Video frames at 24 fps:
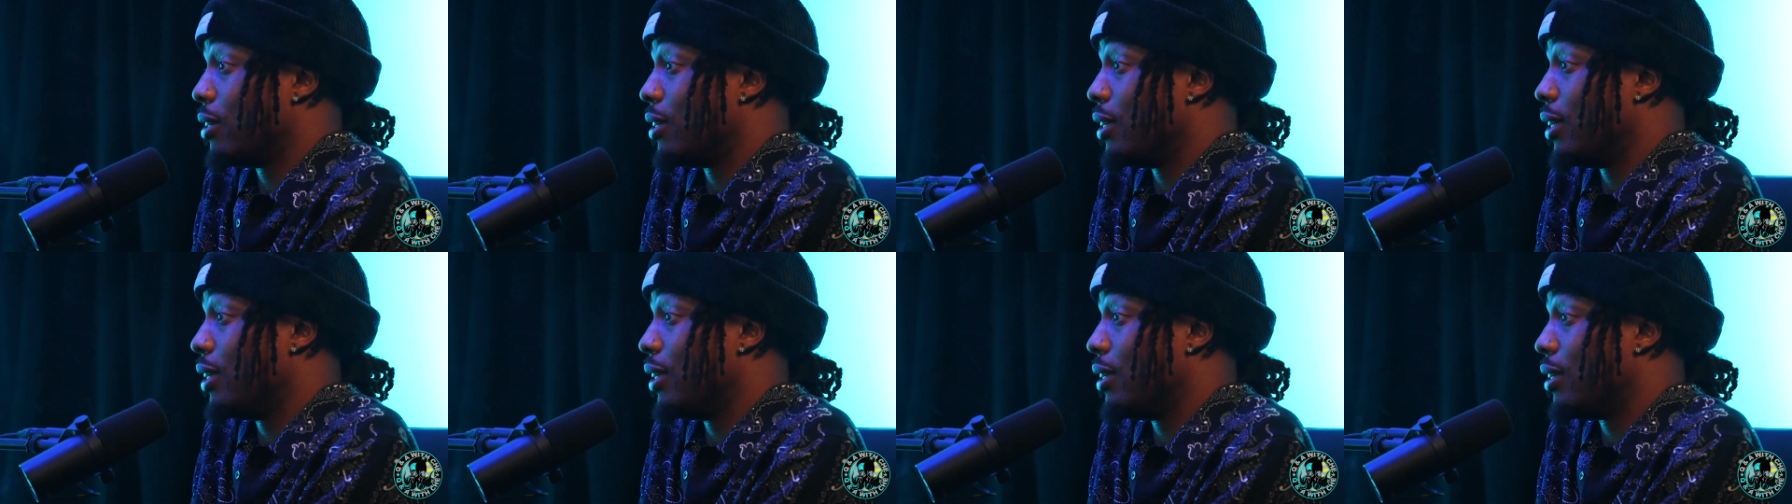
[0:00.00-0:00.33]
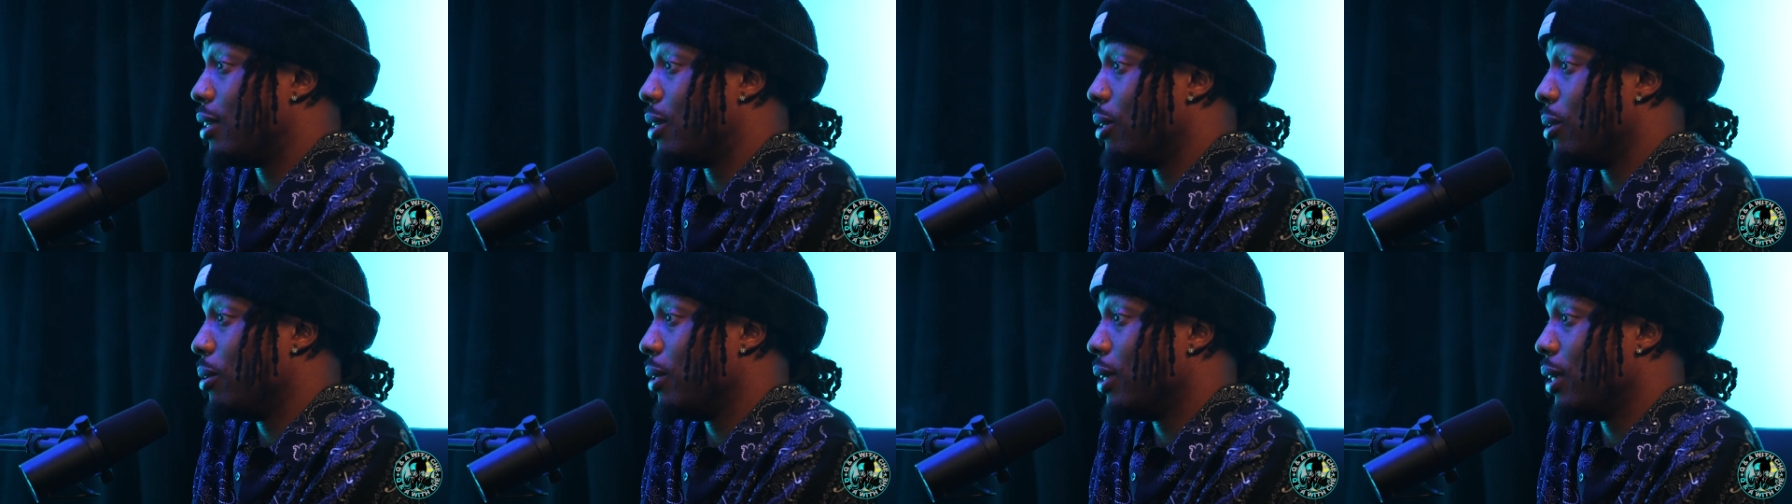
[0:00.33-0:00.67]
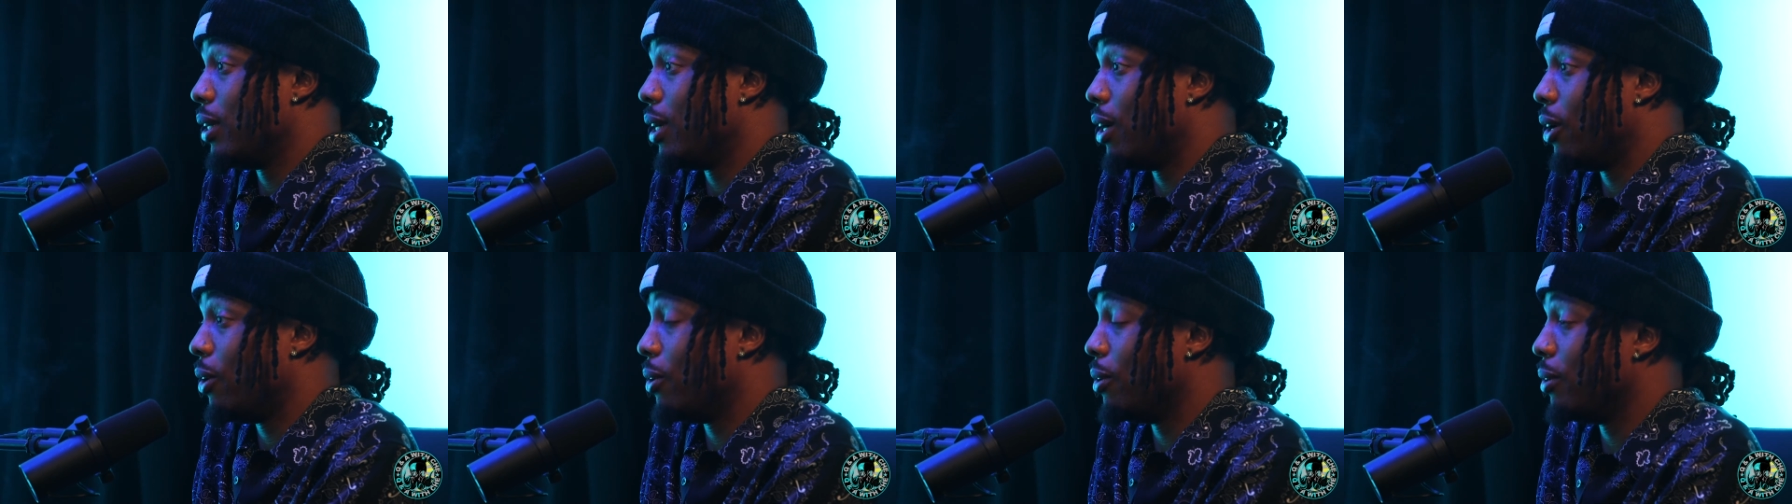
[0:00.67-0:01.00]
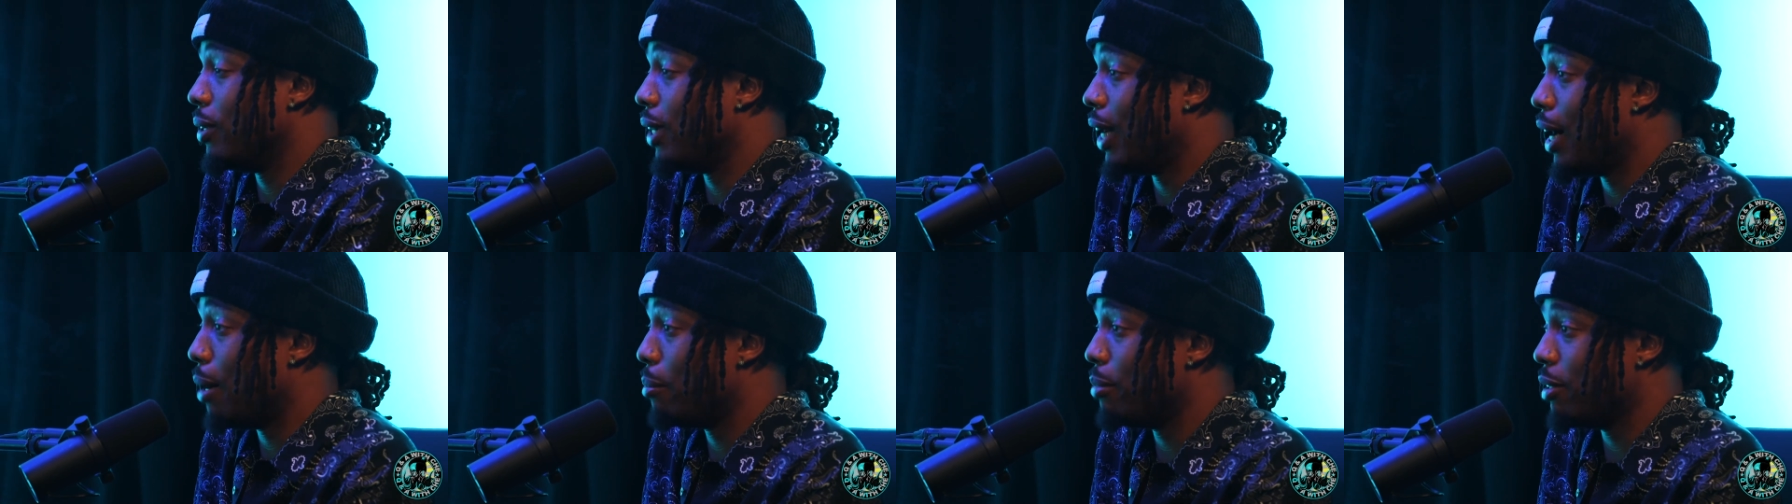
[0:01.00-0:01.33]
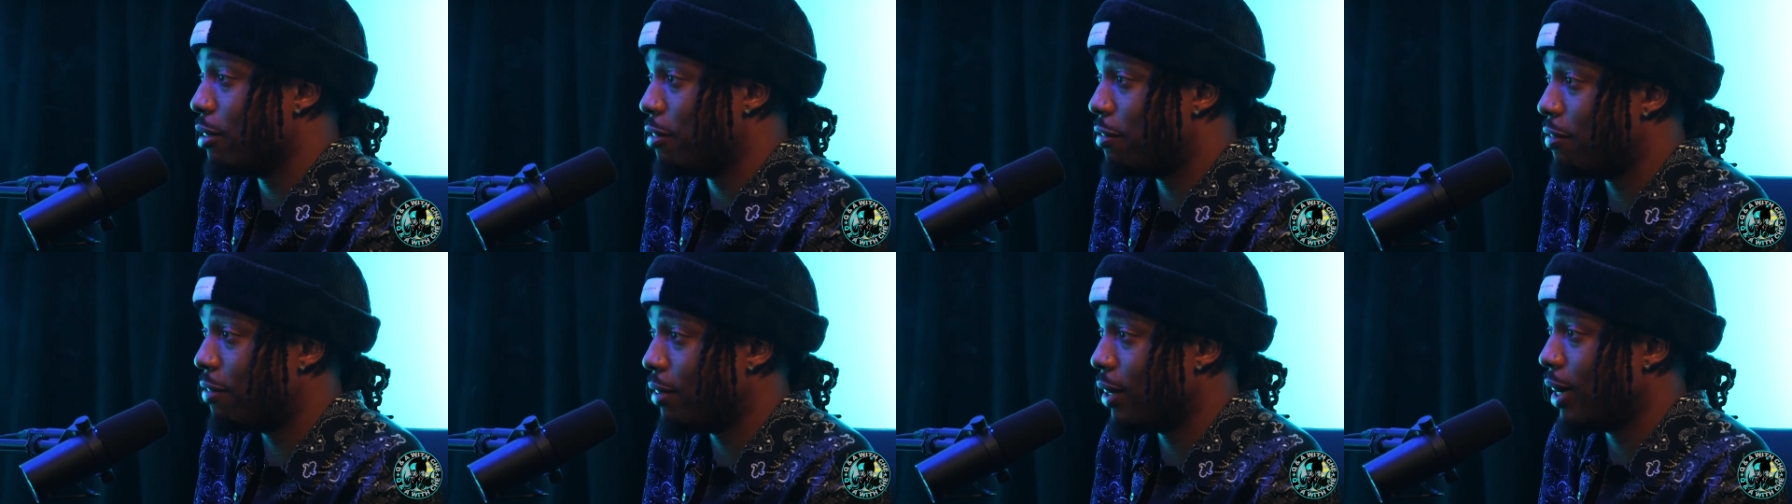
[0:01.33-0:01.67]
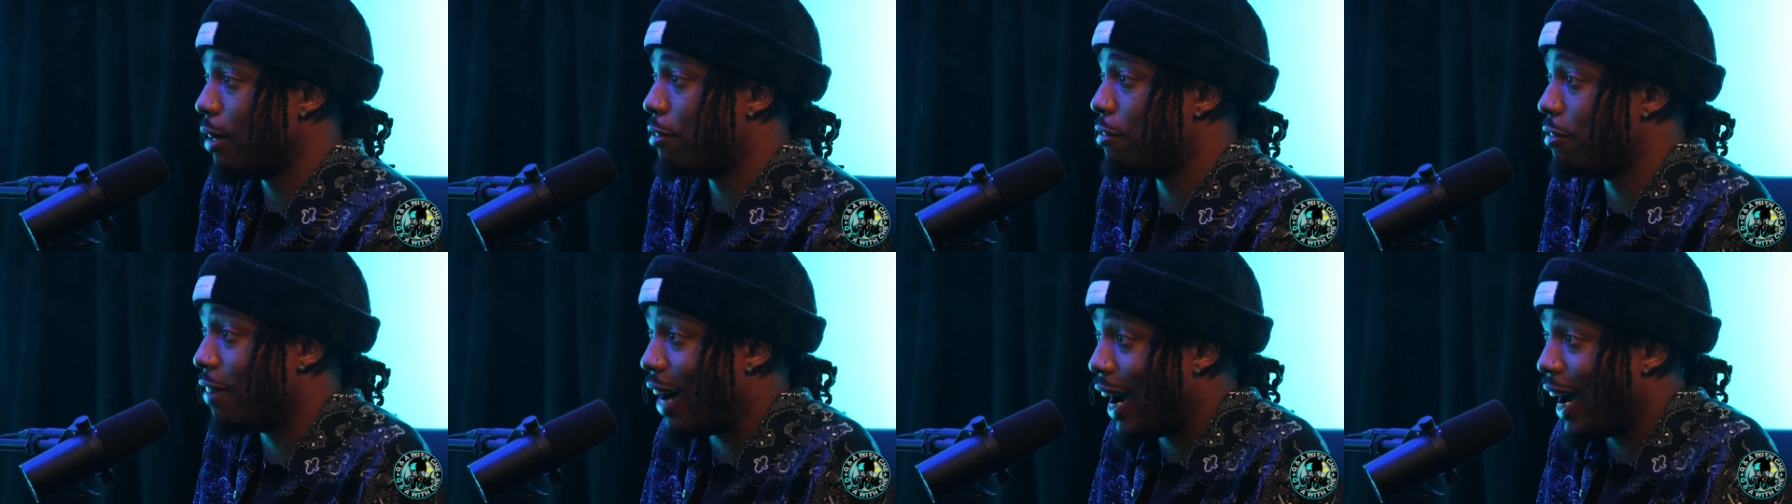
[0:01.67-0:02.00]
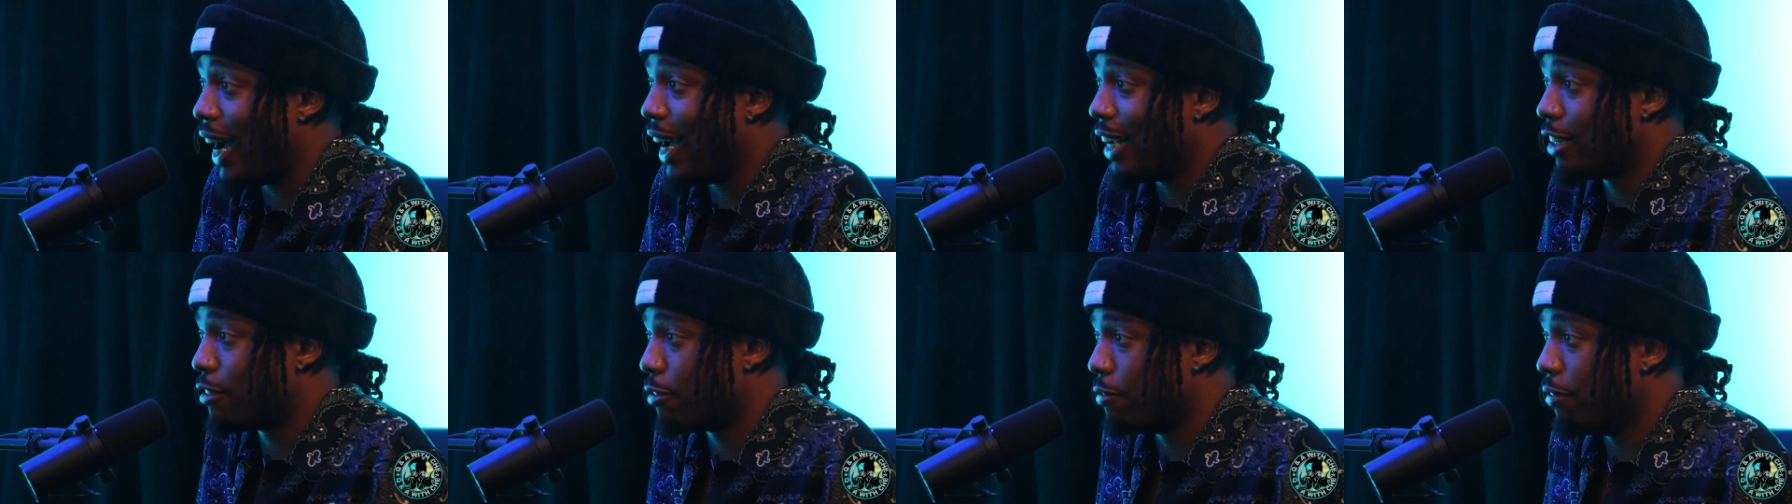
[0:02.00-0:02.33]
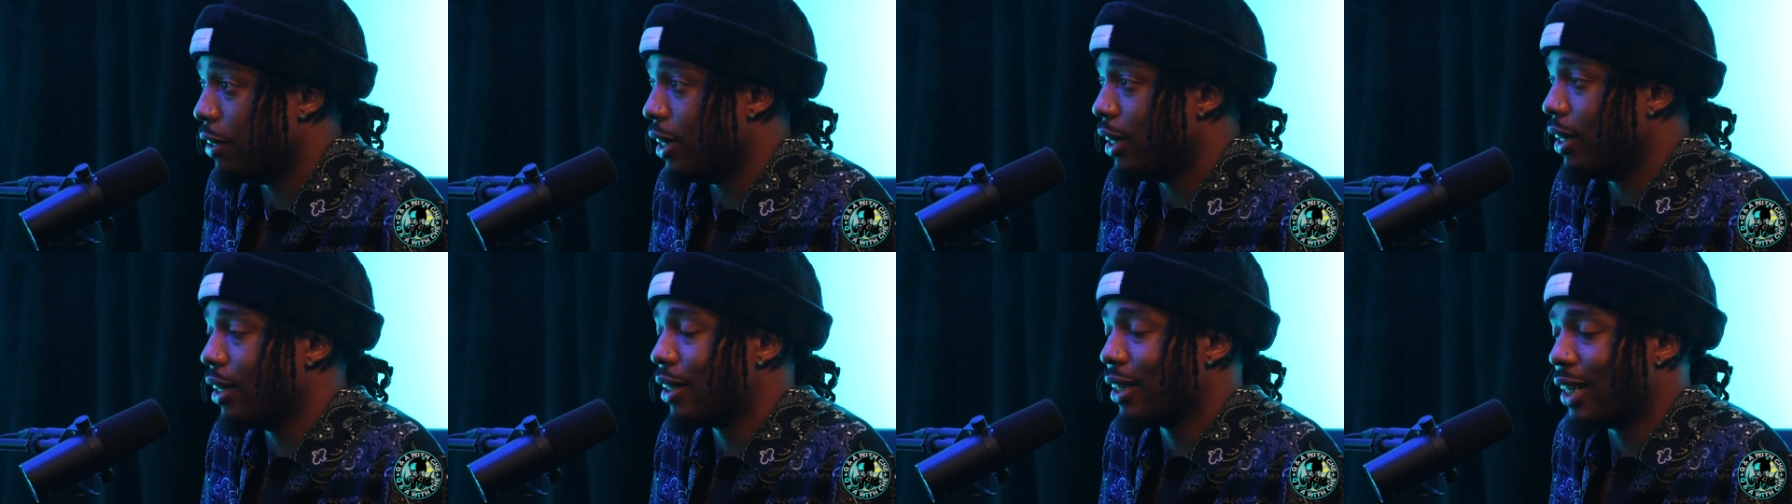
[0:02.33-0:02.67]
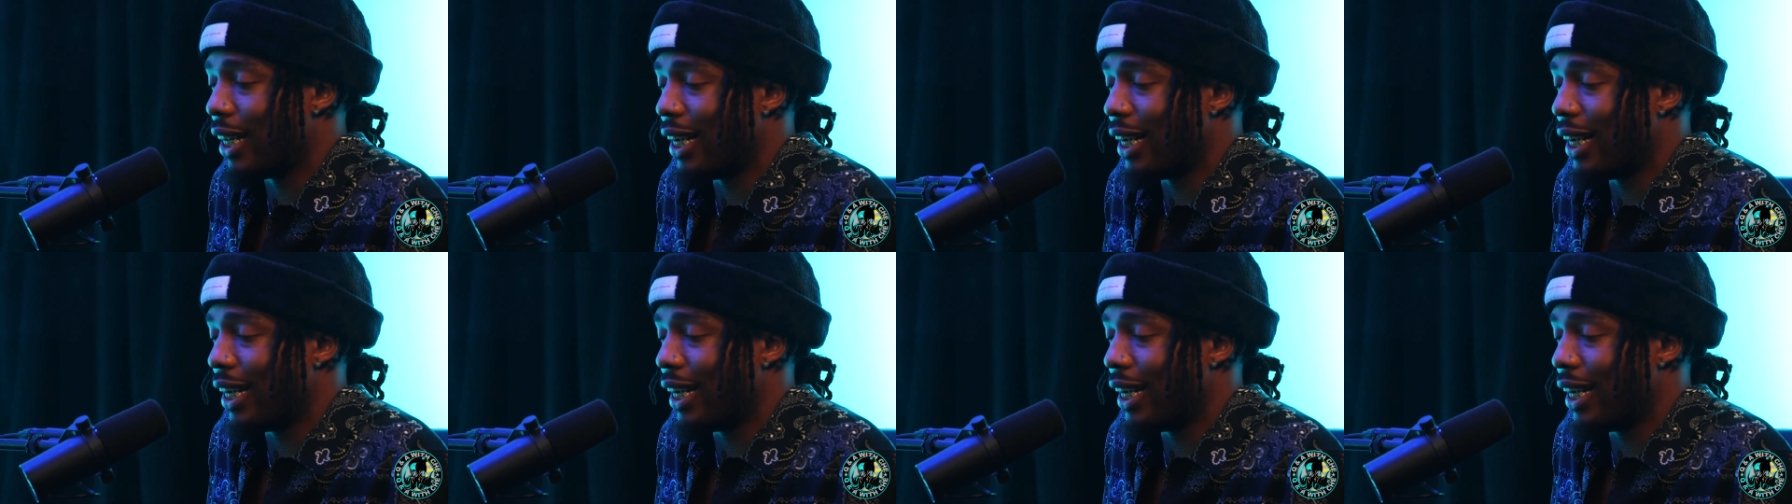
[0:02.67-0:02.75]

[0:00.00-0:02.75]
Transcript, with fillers: to the studio. I yeah, be you, fly as to, fuck.